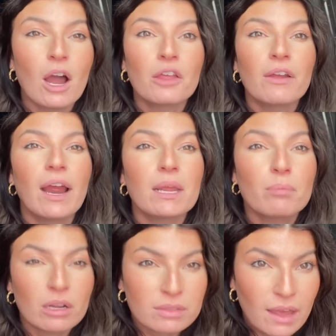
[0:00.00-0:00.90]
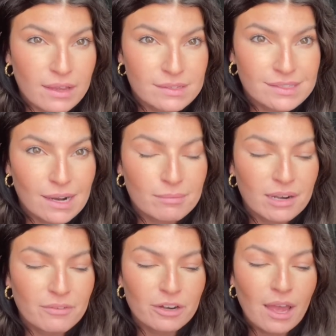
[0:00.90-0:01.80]
are there any birthdays that I'm
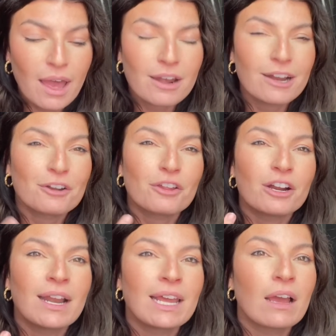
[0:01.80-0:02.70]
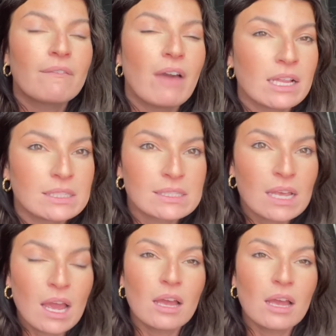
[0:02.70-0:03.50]
gonna forget? Are there any events?